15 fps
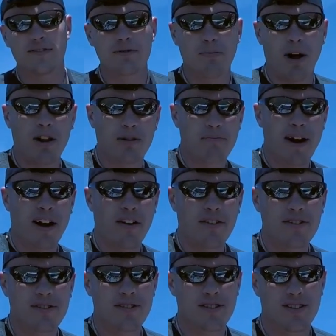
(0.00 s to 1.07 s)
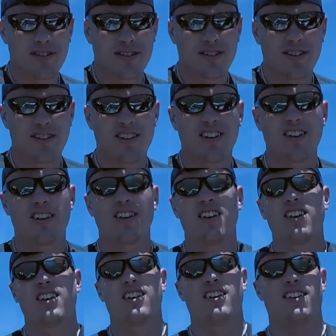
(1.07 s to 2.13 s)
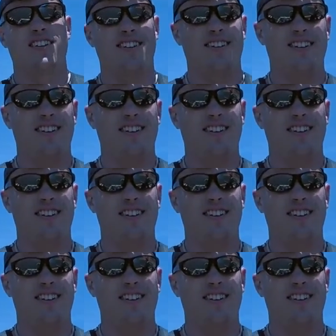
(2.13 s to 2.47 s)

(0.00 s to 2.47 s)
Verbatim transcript: smaller mouths. Okay, guys,